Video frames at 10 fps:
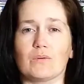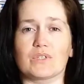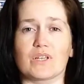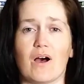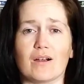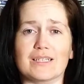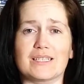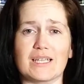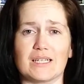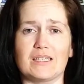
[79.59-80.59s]
it was hard,
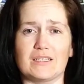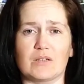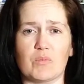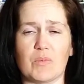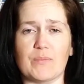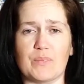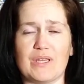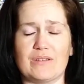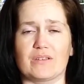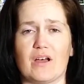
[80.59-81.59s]
selling some of my
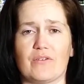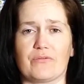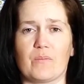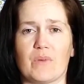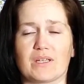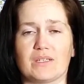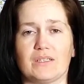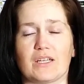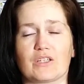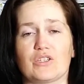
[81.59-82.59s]
pieces off from my
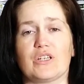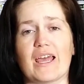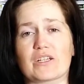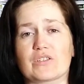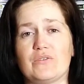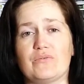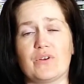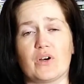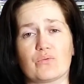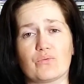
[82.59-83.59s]
collection actually
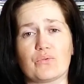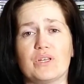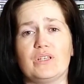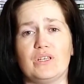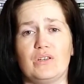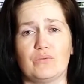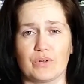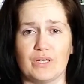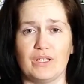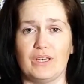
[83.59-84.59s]
felt really,
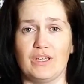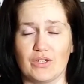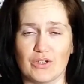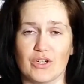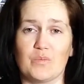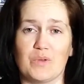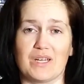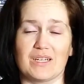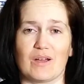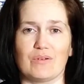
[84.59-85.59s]
really good
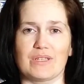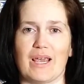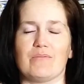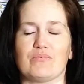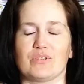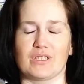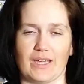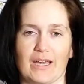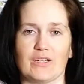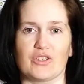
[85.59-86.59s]
because I was able to
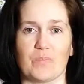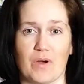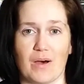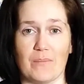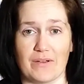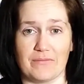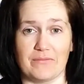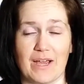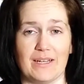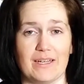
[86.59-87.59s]
catch up on my
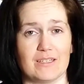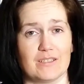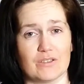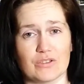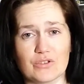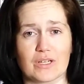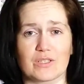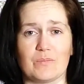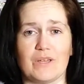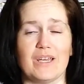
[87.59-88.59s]
finances.
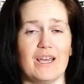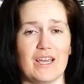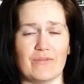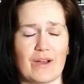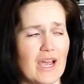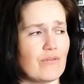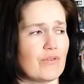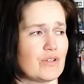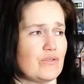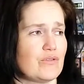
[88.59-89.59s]
Trust me, if I
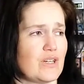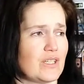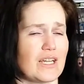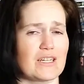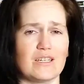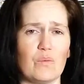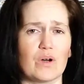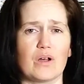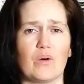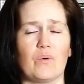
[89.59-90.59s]
ever do collecting
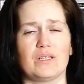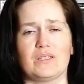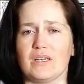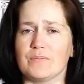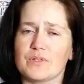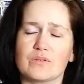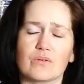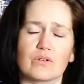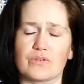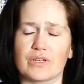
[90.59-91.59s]
101 tips
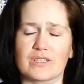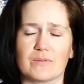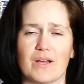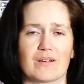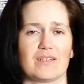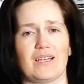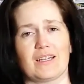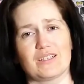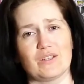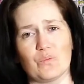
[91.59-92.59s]
or tricks about
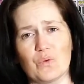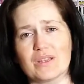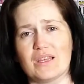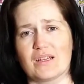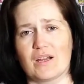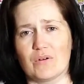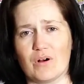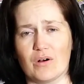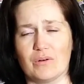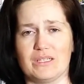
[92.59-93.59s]
collecting, one thing I will
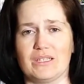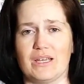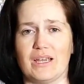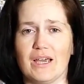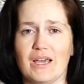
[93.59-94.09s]
always say